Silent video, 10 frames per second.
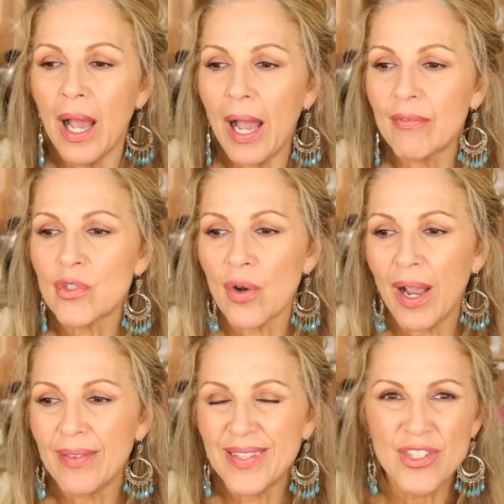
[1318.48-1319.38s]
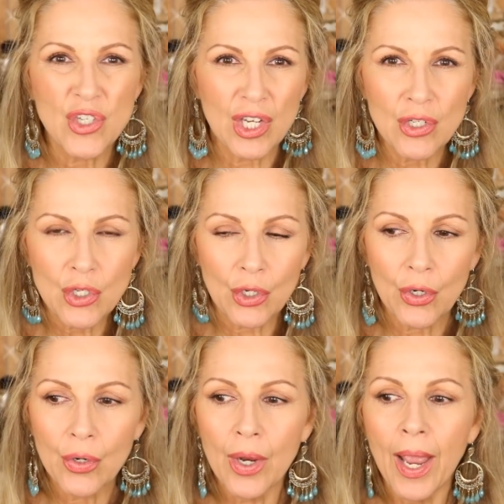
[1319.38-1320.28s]
I've tried the
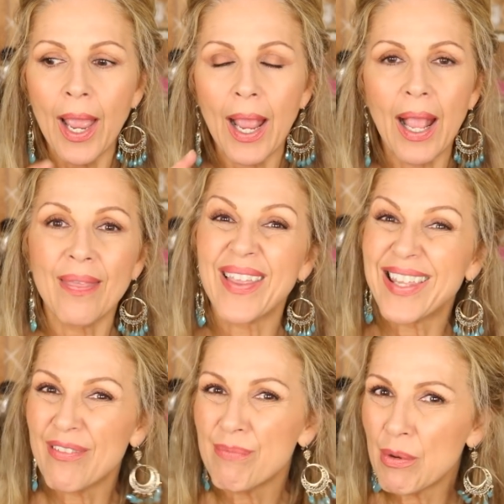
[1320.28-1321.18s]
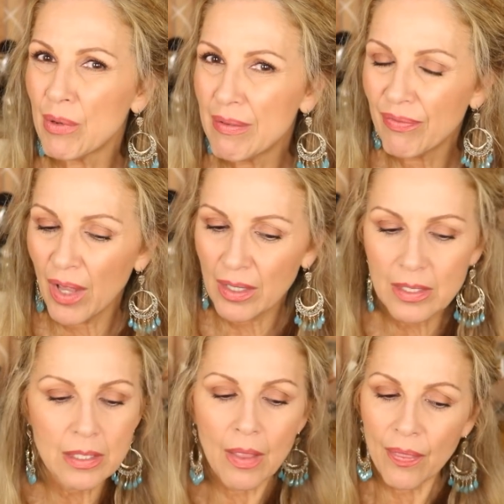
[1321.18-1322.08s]
ginger, and they give me
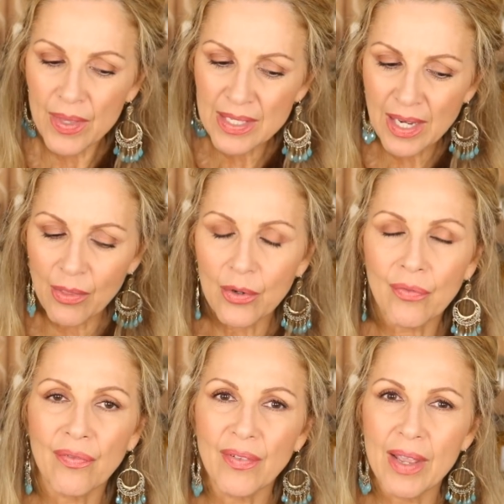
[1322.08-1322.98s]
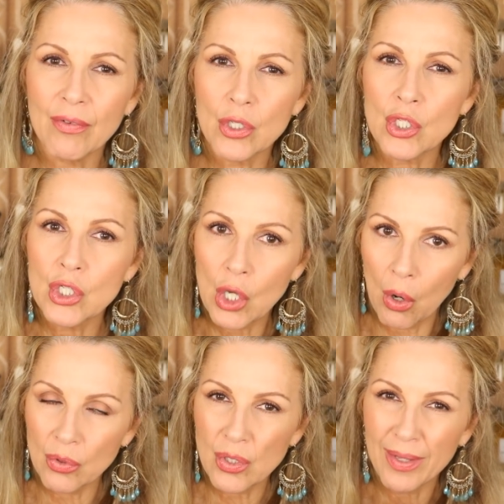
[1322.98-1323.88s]
reflux. These other flavors
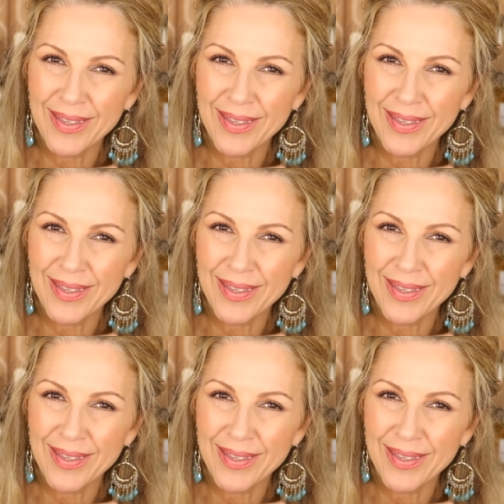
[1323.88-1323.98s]
don't, so